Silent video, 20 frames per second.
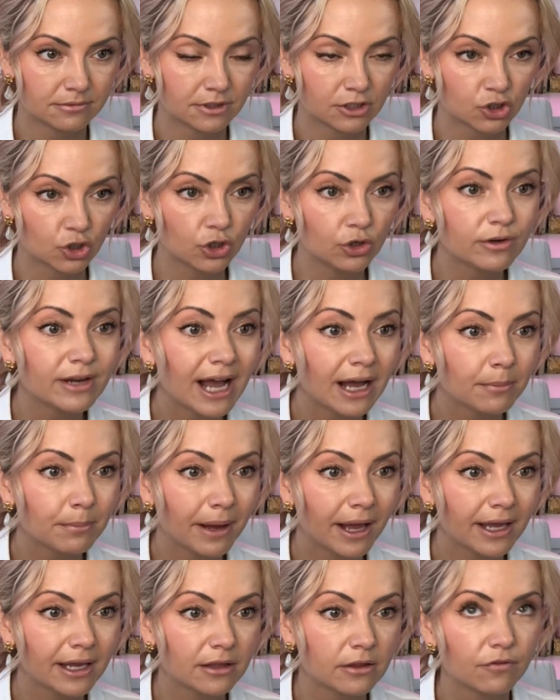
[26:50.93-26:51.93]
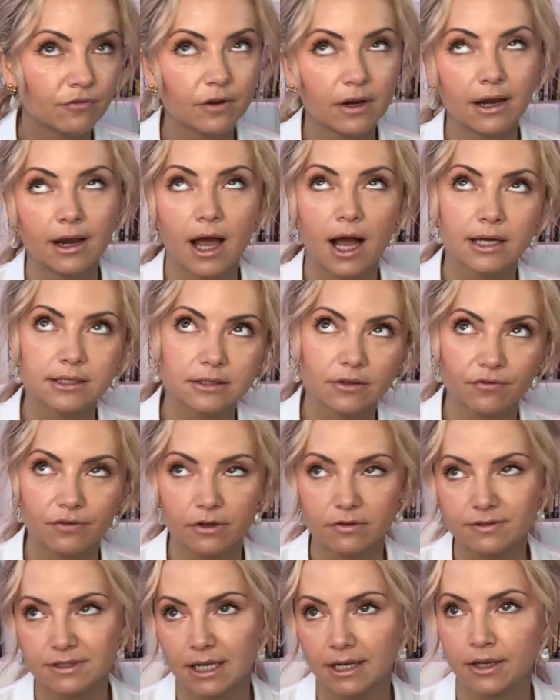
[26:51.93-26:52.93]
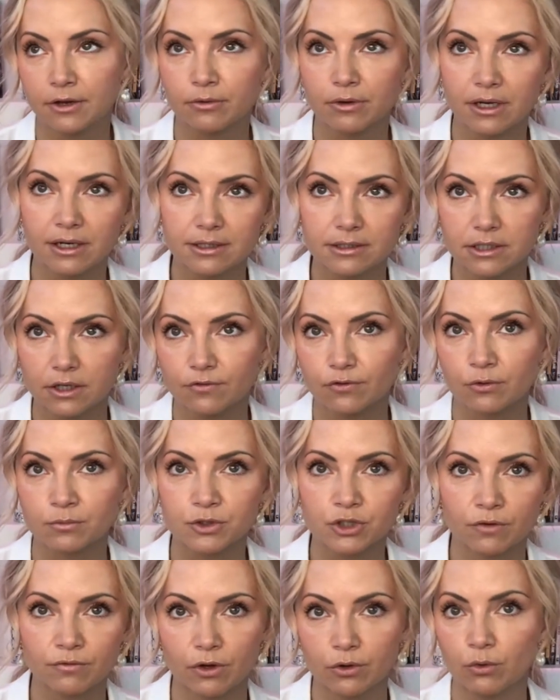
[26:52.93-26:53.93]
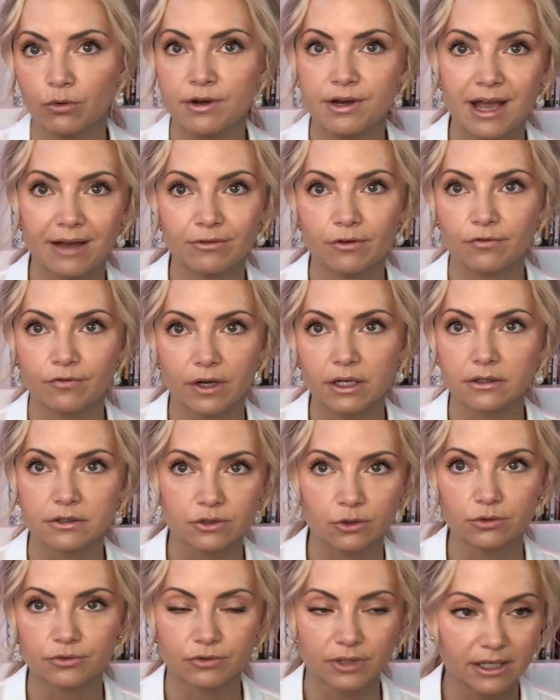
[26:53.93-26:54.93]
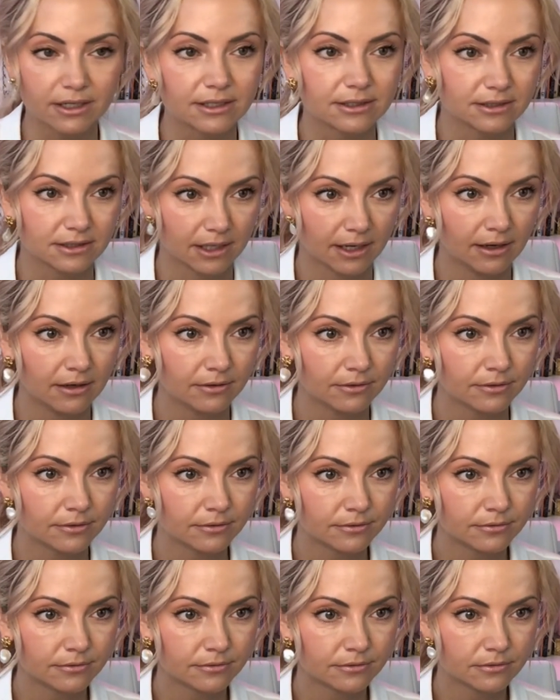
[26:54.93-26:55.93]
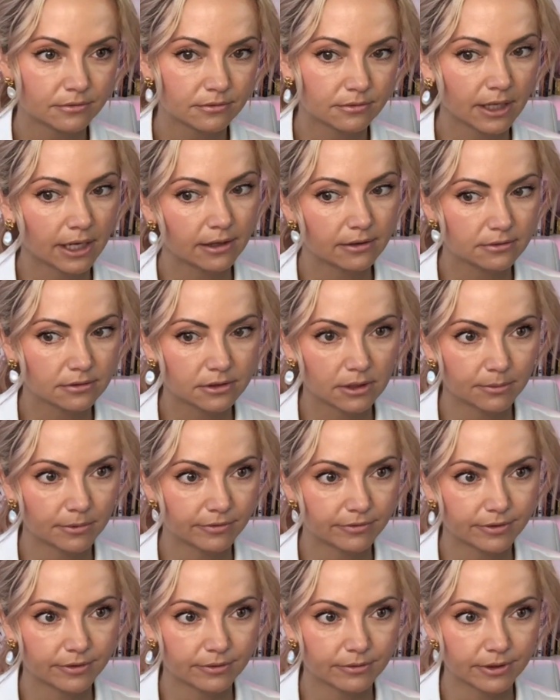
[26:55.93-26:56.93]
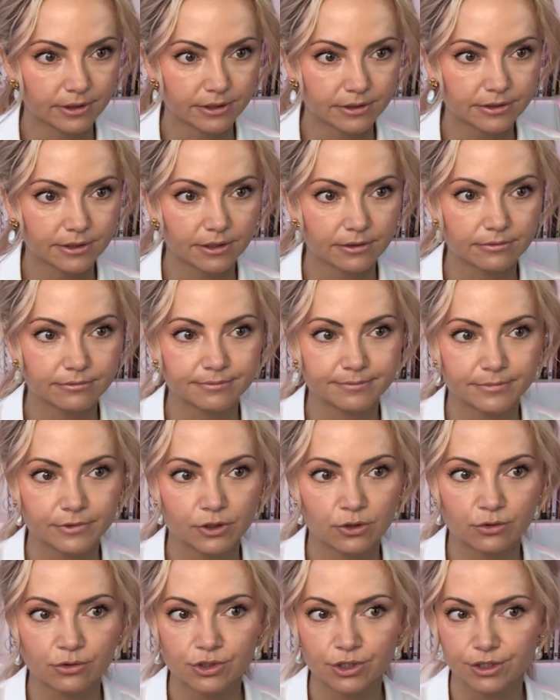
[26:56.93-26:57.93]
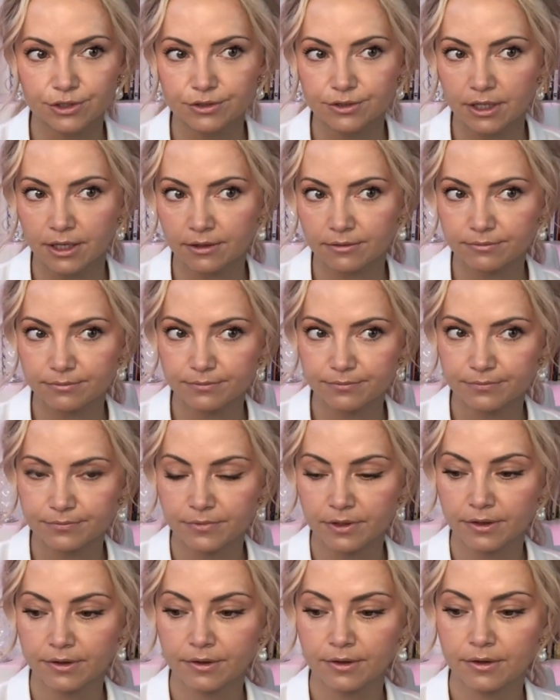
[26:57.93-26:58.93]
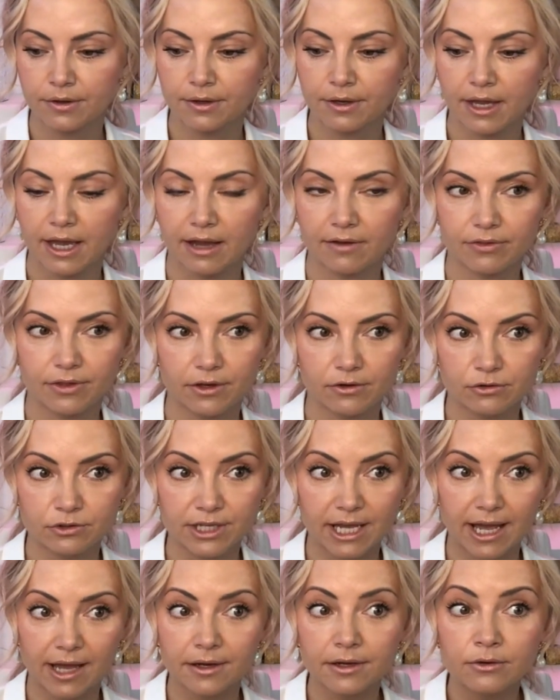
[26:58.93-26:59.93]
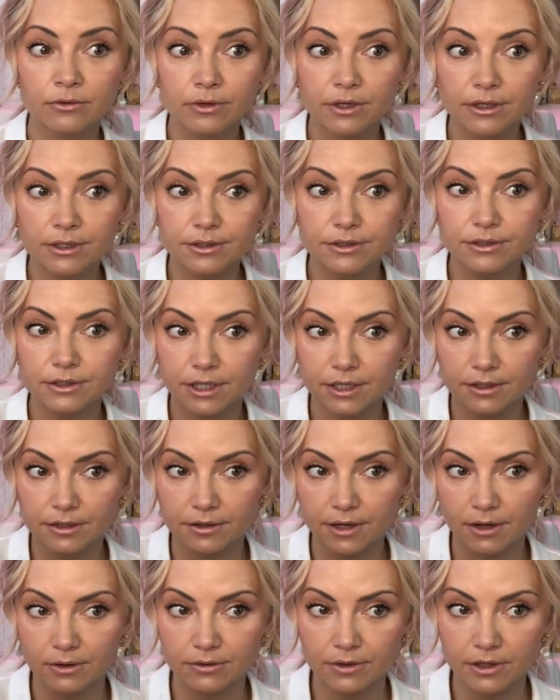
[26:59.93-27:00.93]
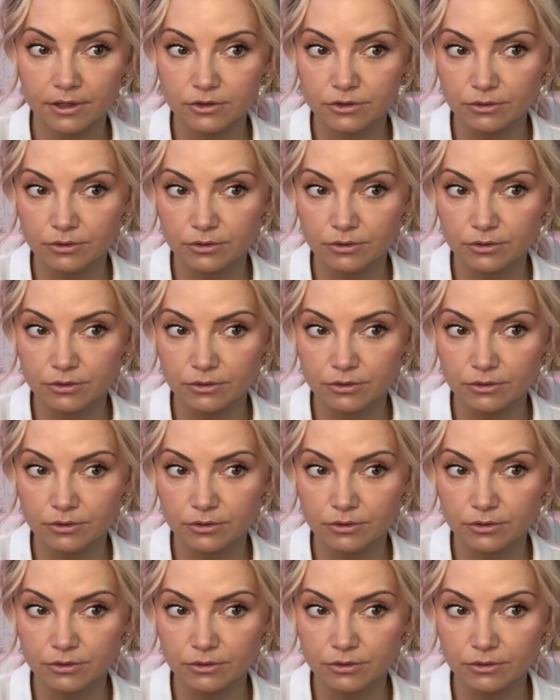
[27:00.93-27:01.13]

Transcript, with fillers: So you're not buying the philosophy of selling real estate from someone who never freaking sold real estate, like some of the real estate coaches that have their dad in real estate and now they